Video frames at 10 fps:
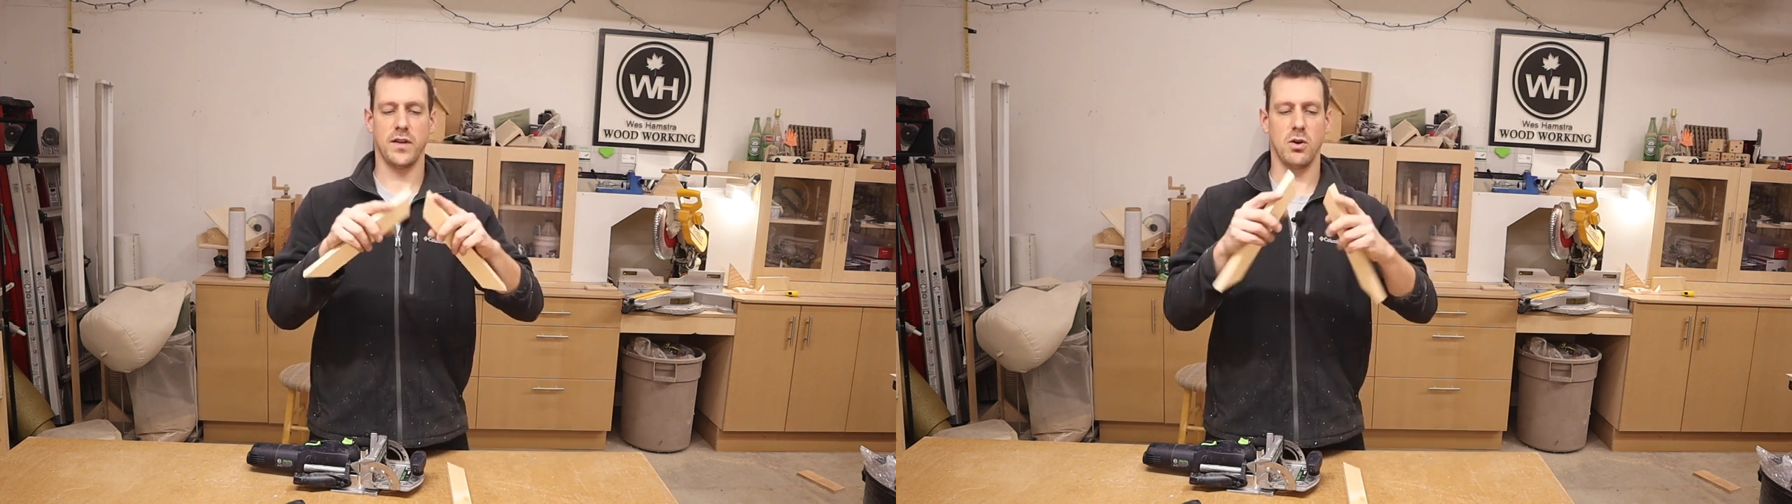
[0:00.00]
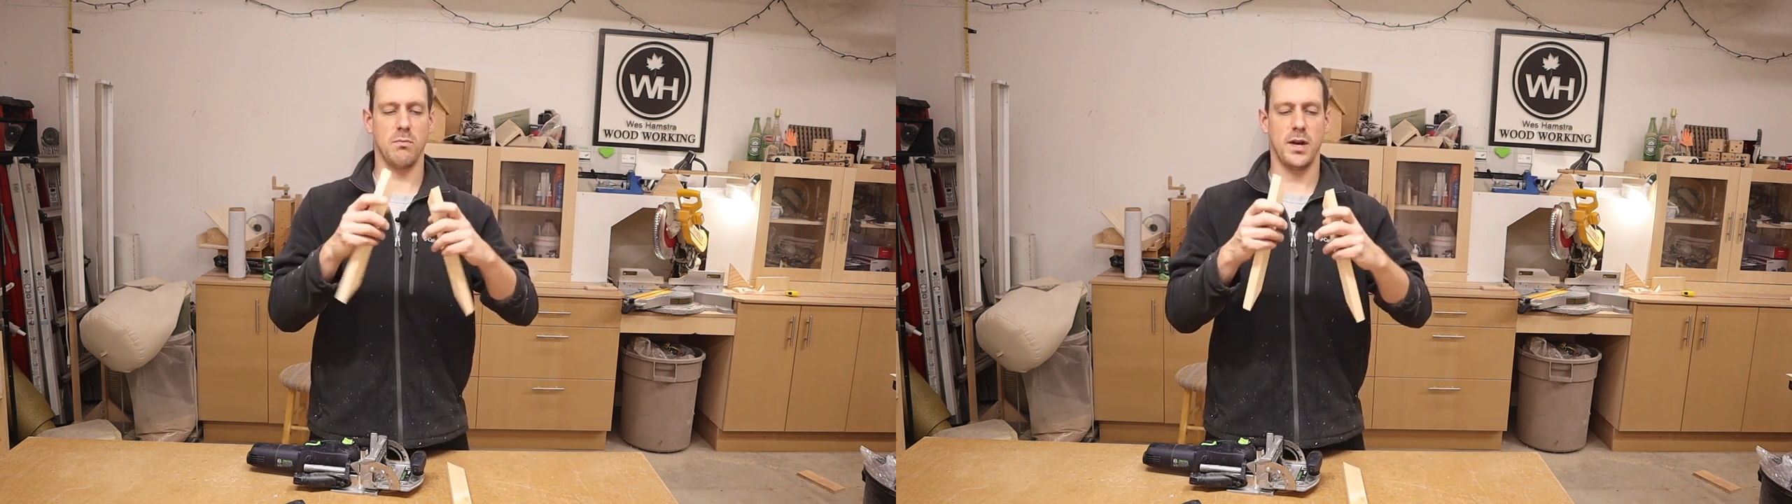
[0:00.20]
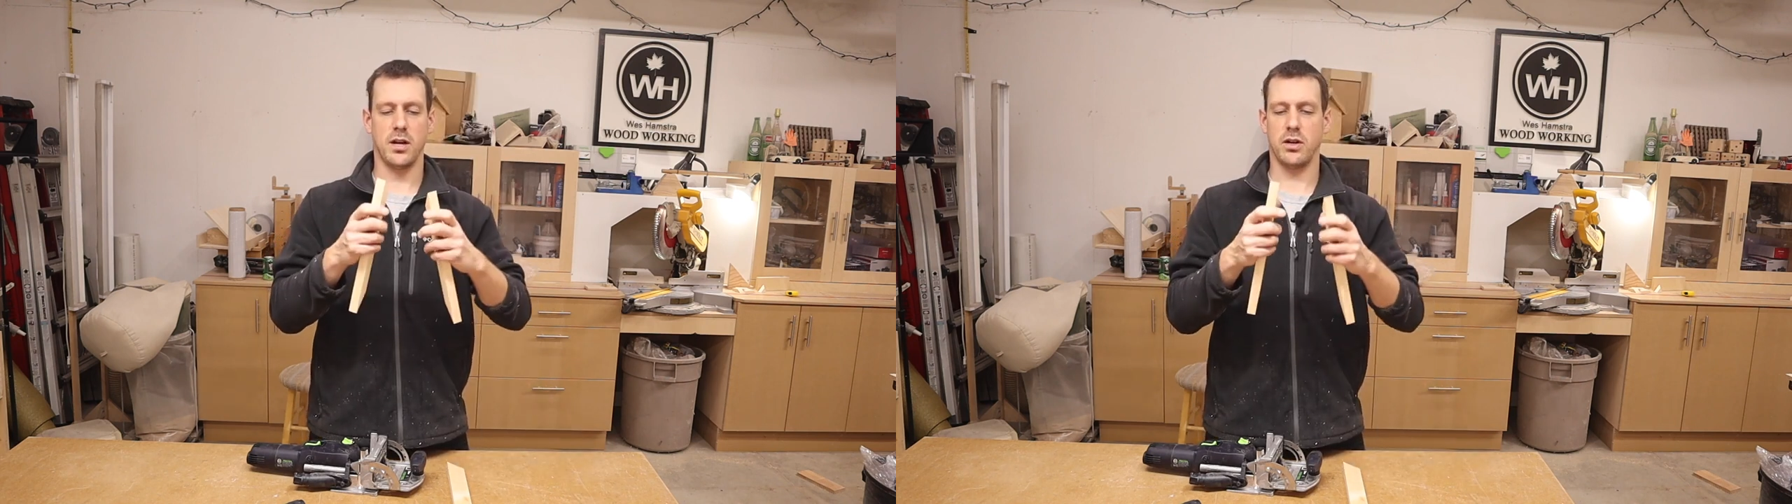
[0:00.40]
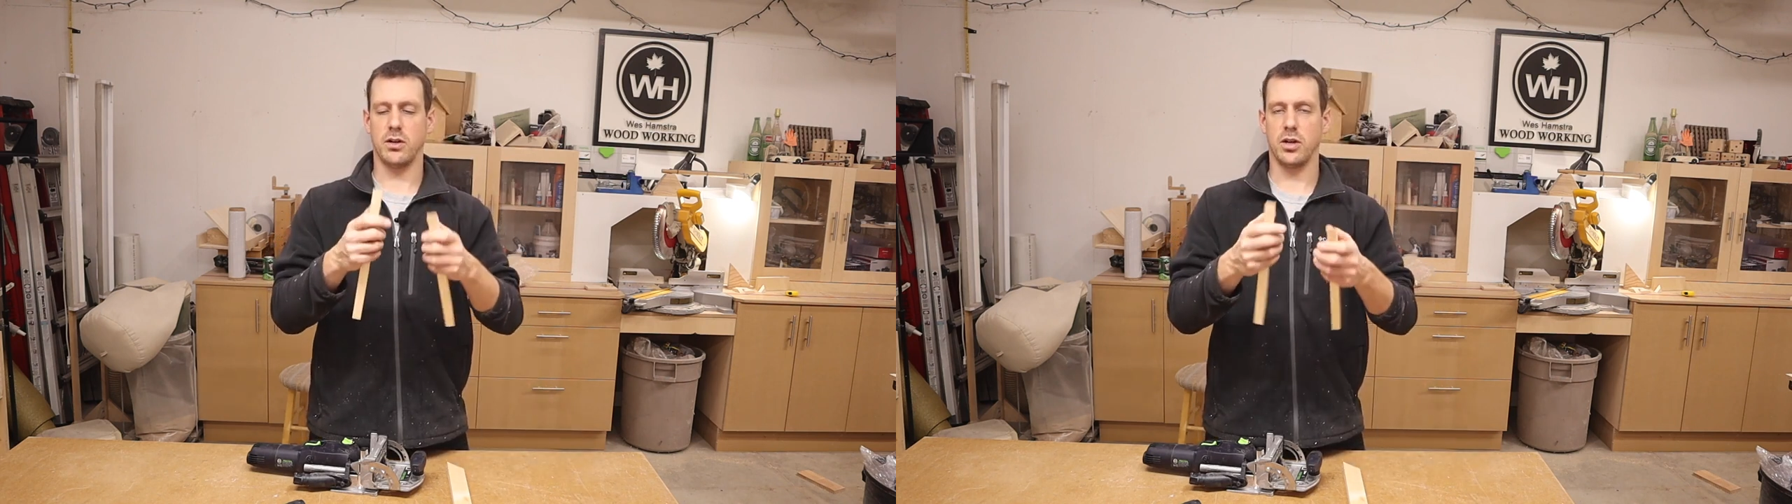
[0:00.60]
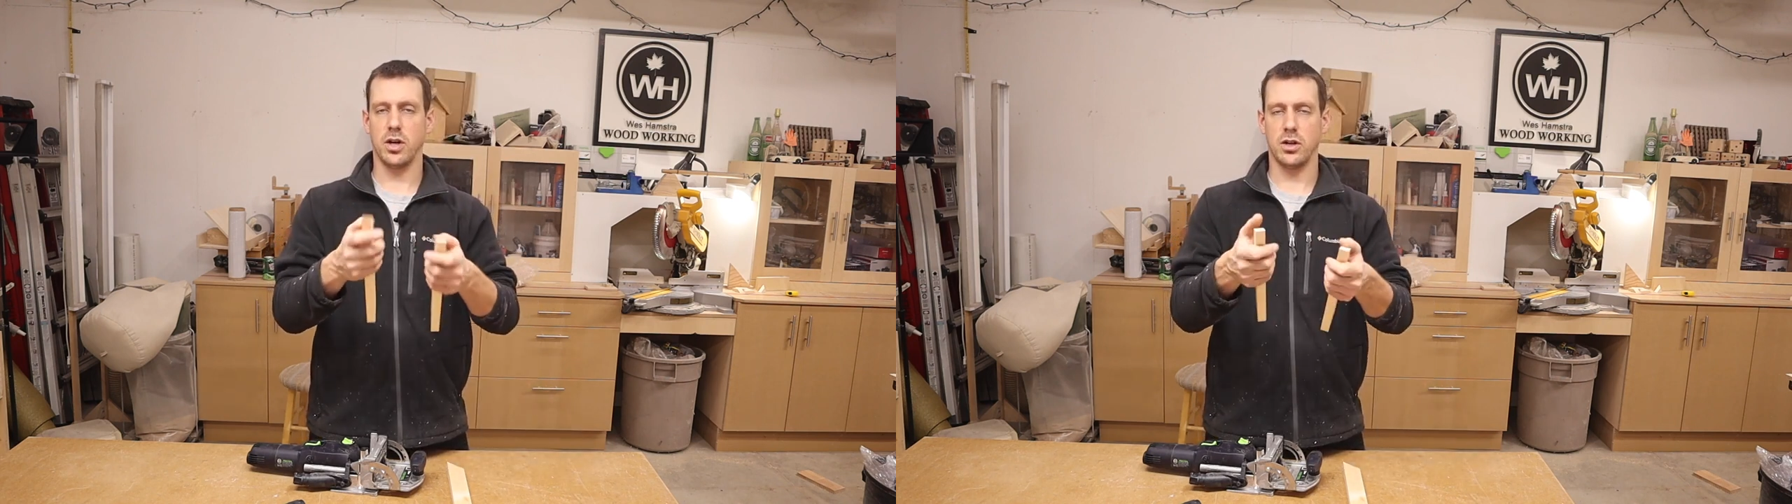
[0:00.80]
They don't
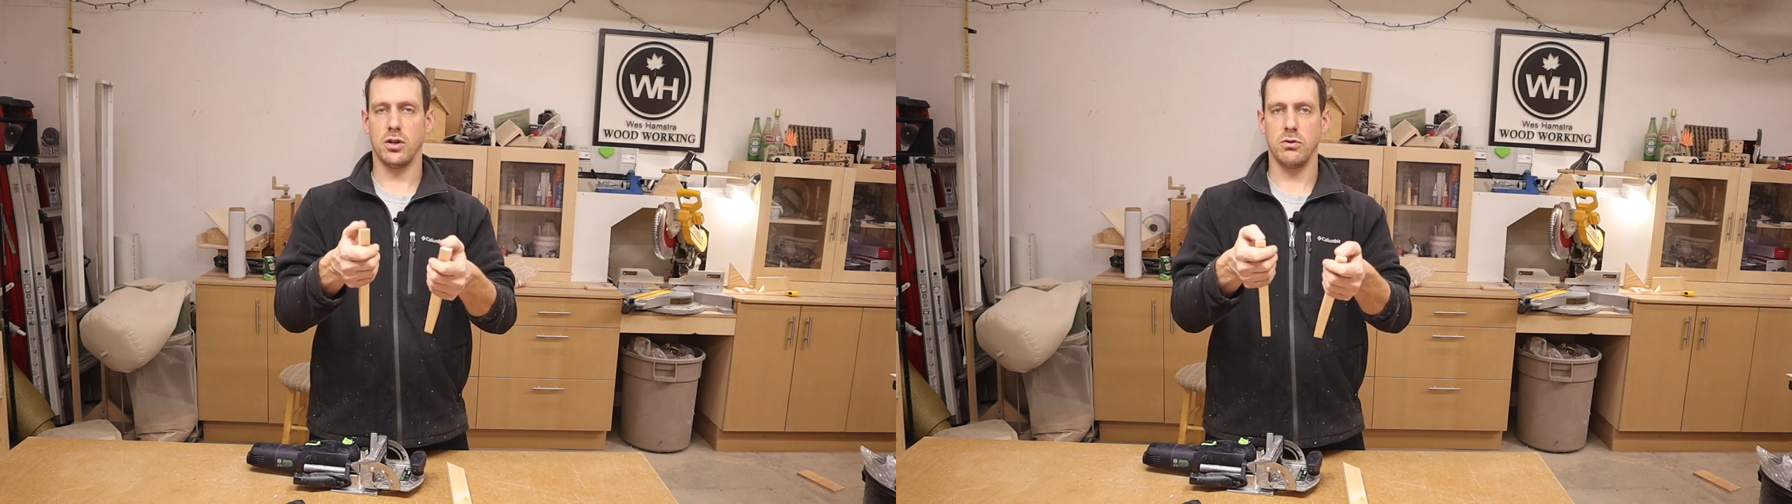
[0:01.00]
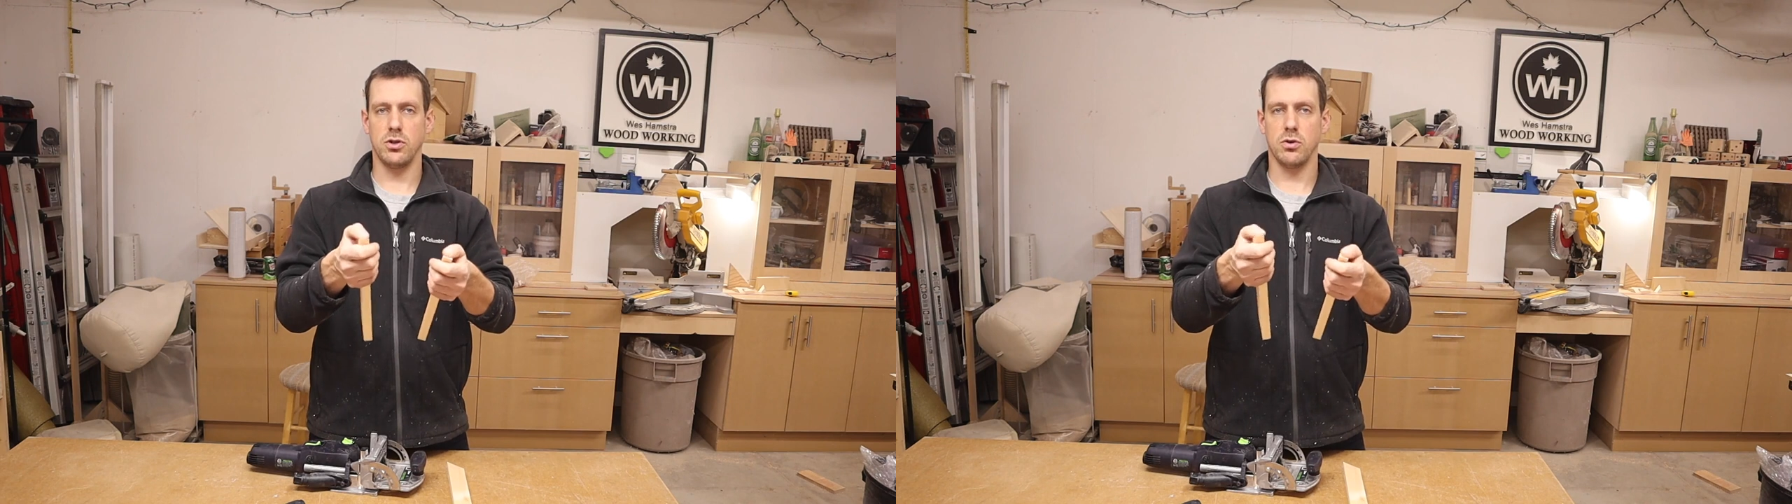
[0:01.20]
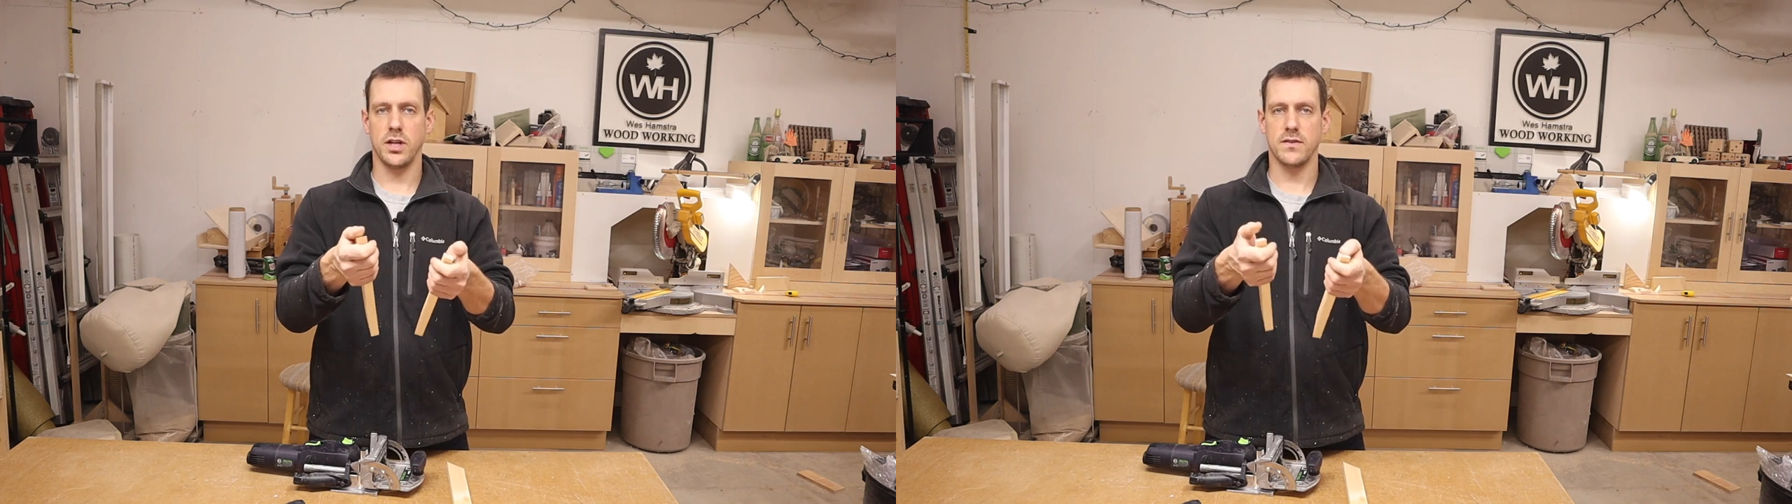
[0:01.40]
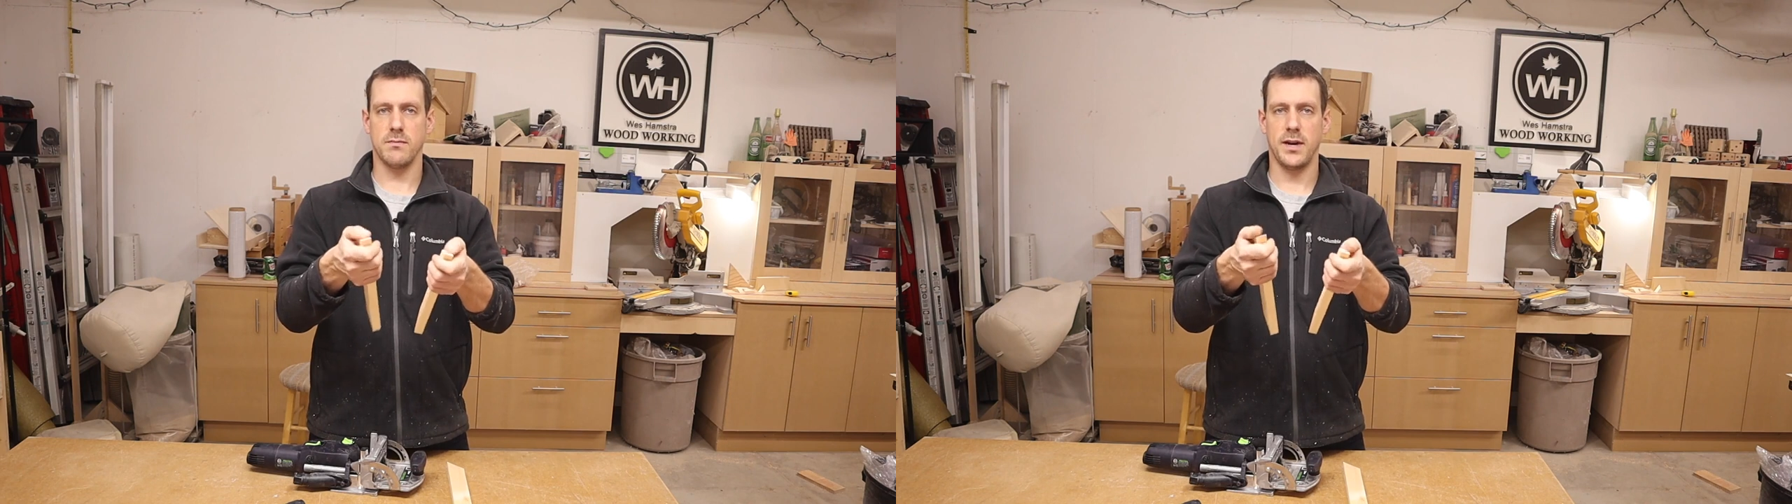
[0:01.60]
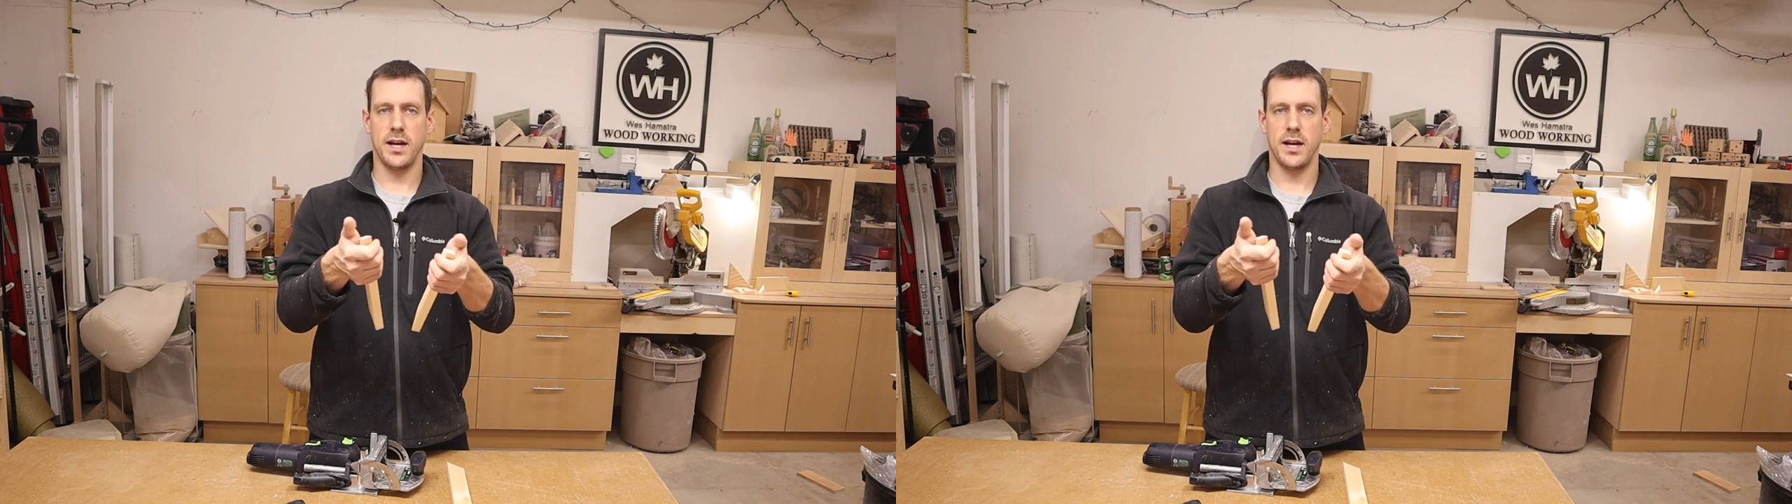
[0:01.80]
make good glue joints from